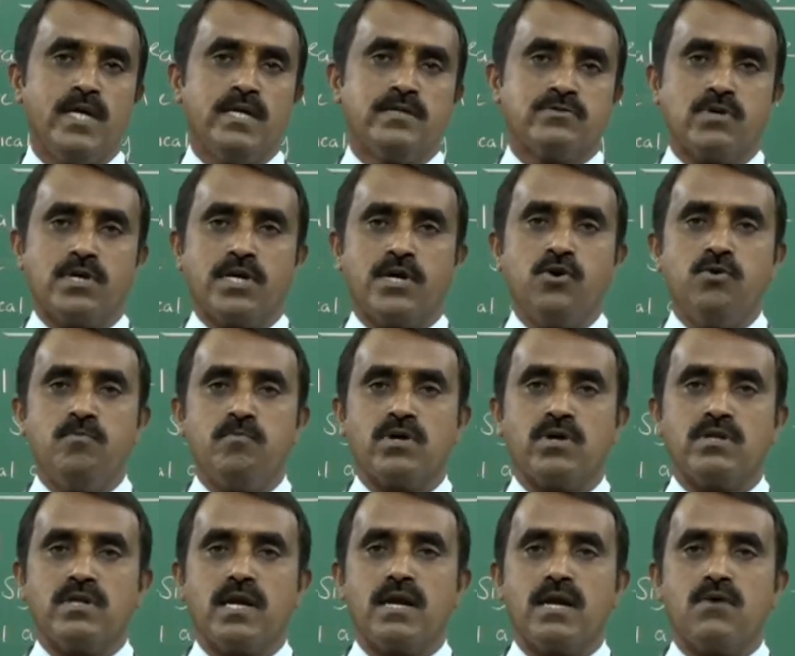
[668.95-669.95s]
So
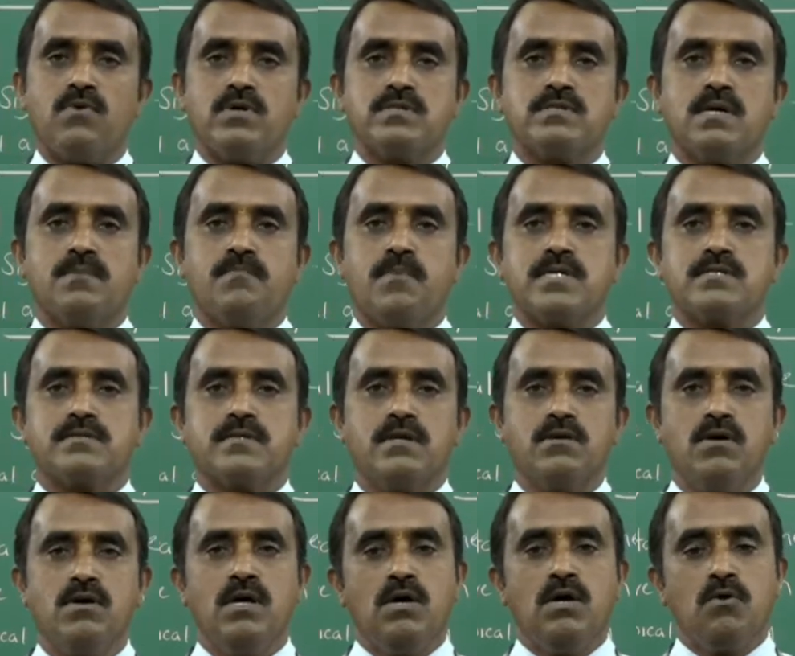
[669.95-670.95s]
Hume-Rotary was the
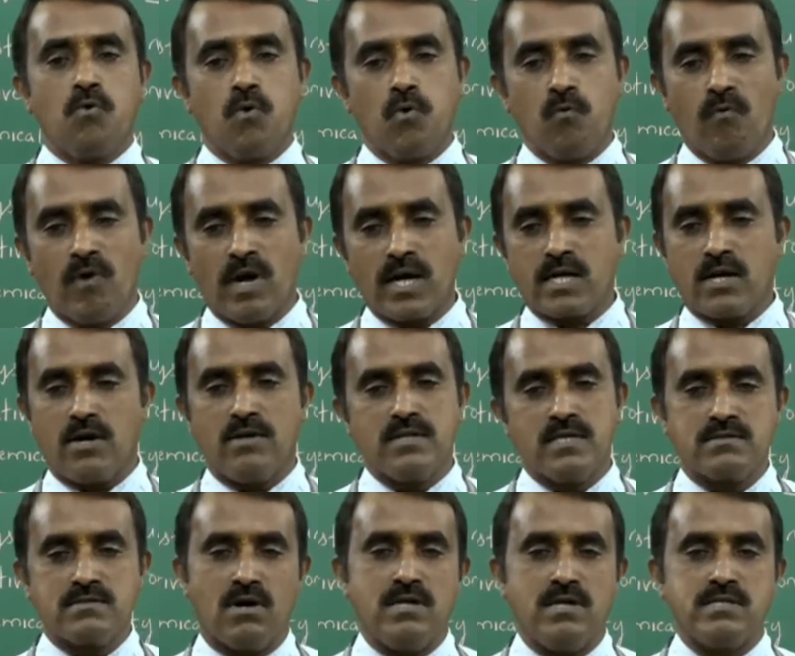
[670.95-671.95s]
person who worked on
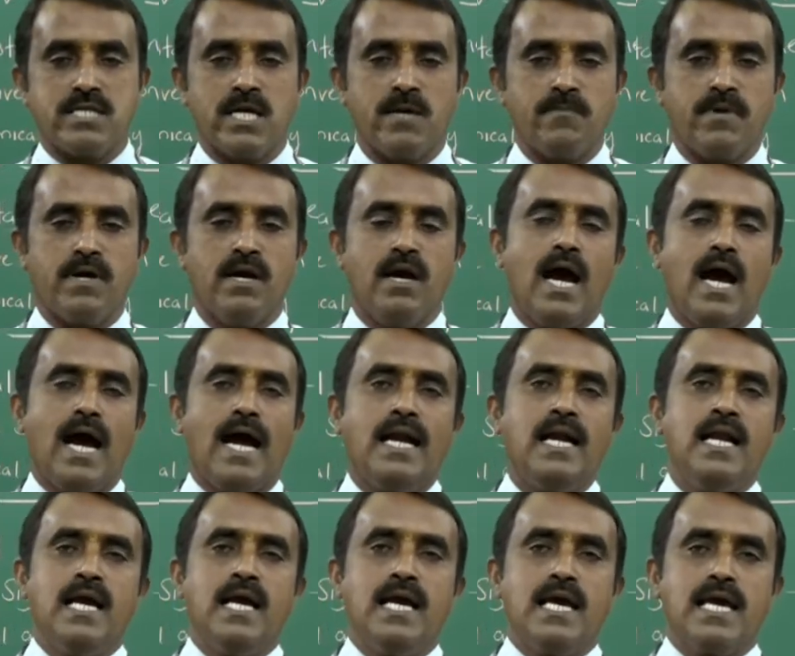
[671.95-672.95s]
this concept,
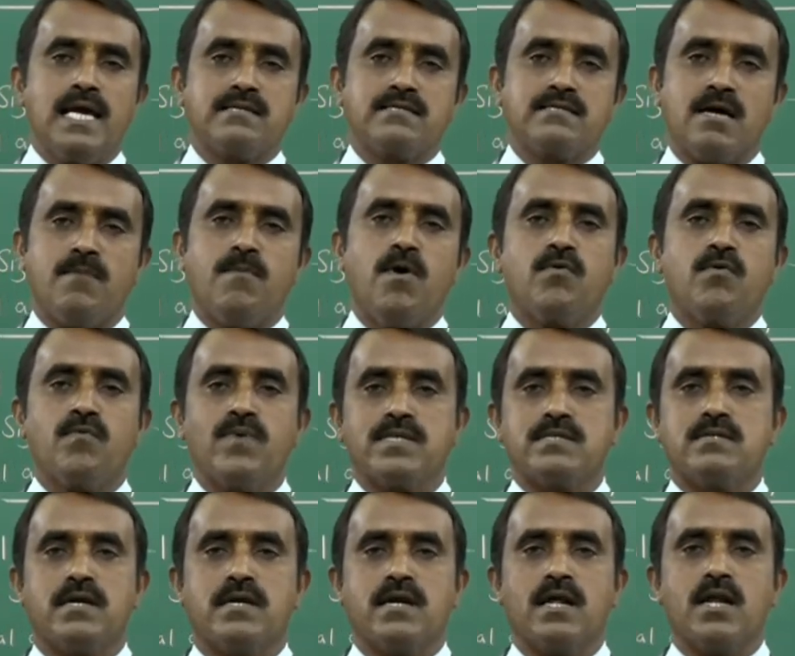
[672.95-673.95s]
and he has come out with
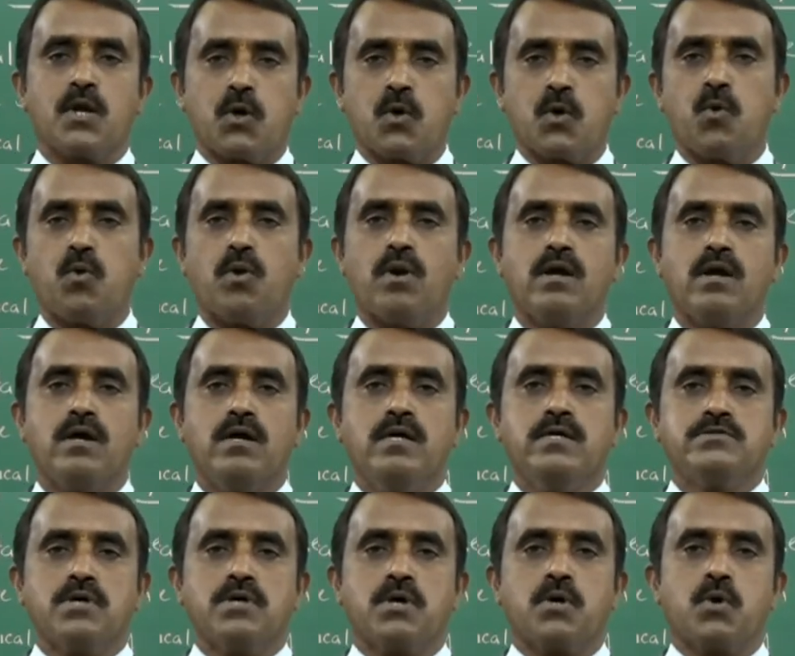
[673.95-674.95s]
certain rule.
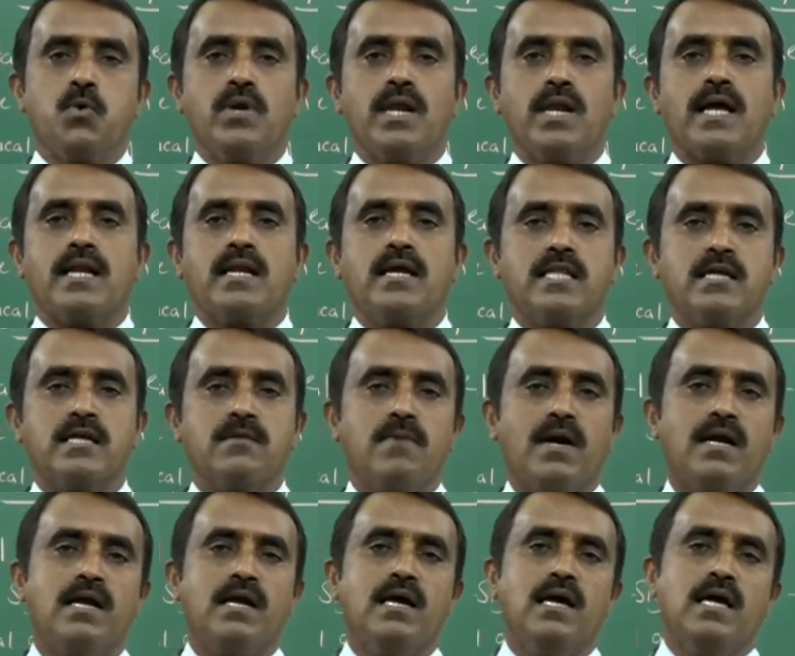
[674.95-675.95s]
So rule are nothing
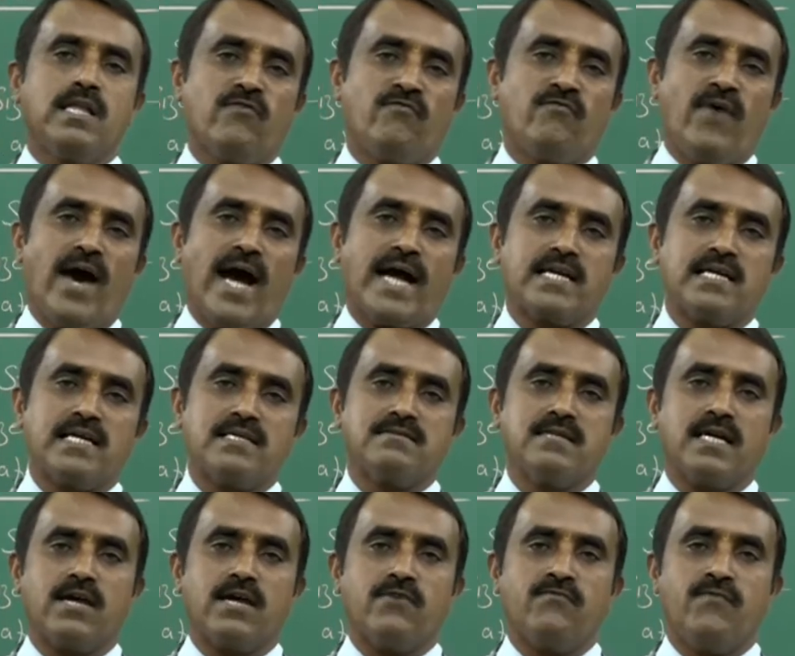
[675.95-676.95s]
but the factors
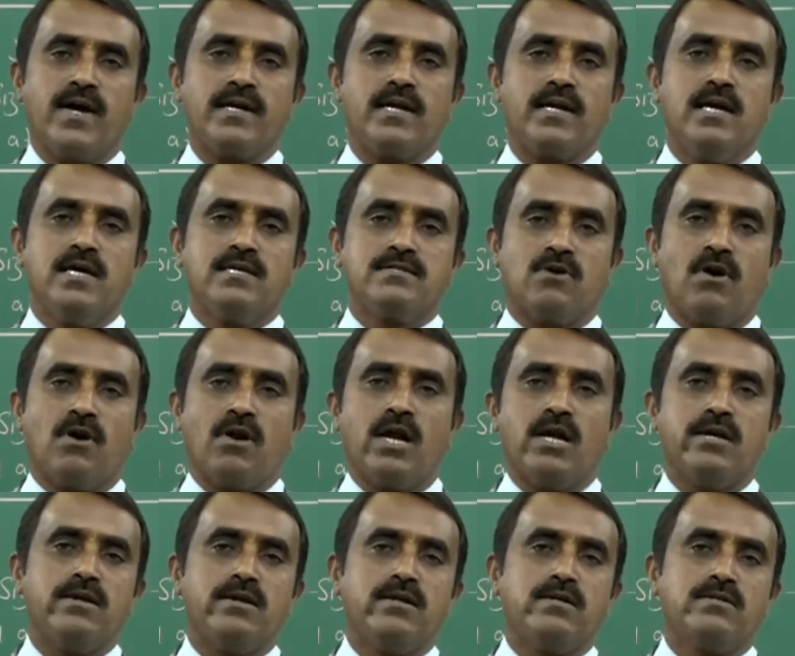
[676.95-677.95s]
that affect
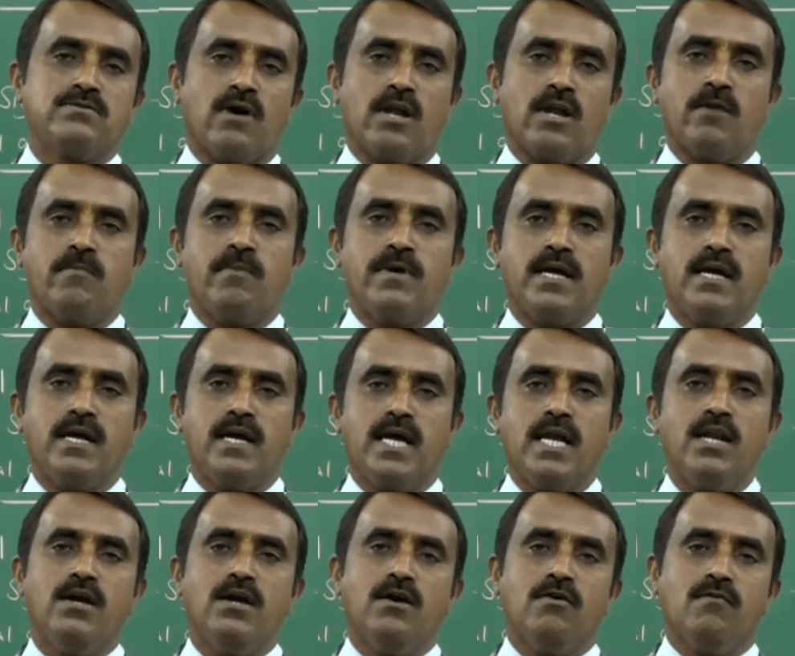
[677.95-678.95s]
solid solubility
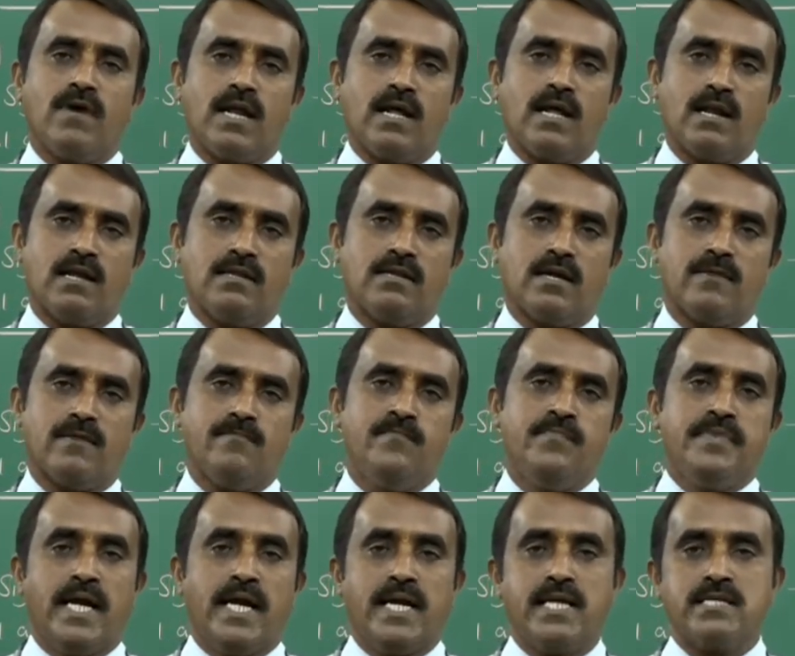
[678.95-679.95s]
in one another.
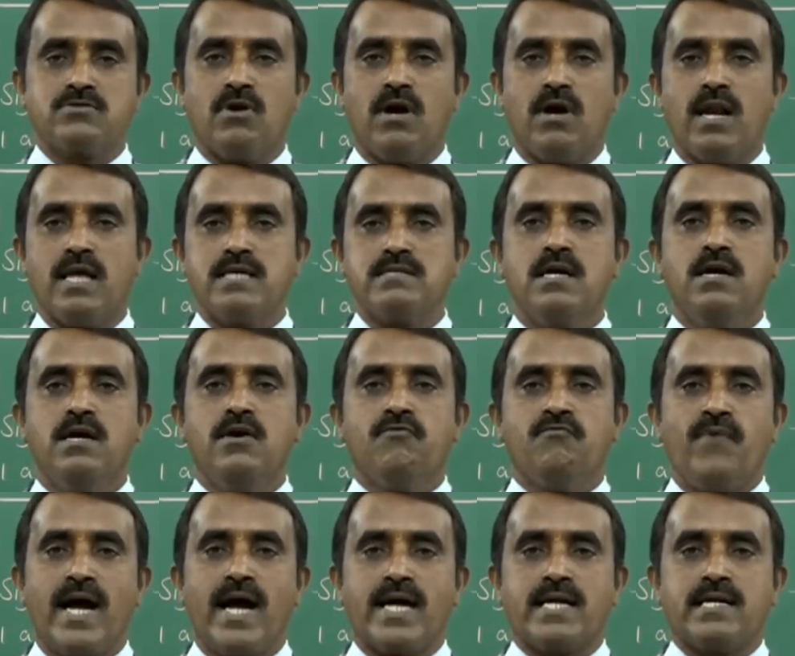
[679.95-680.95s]
That is called as
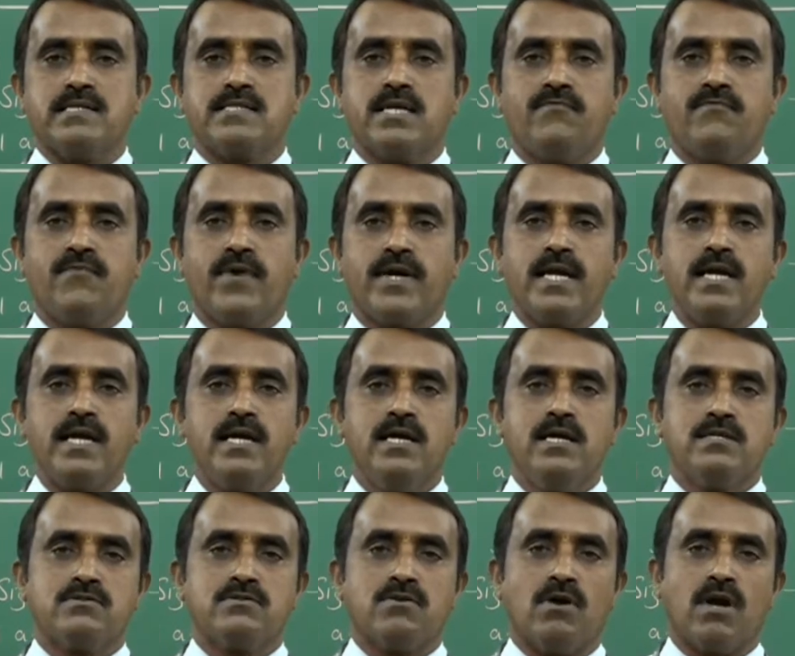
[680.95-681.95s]
factors affecting
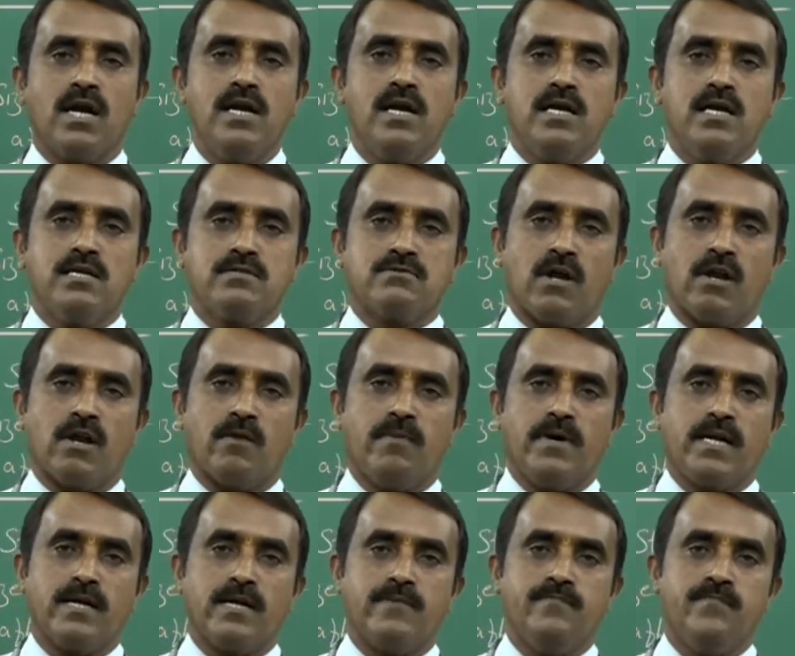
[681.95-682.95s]
solid
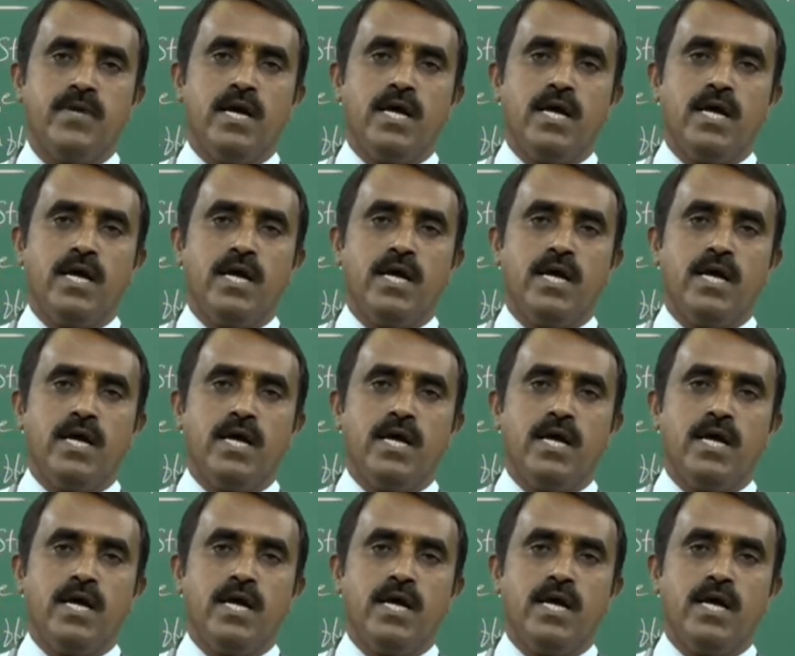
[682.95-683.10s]
solubility.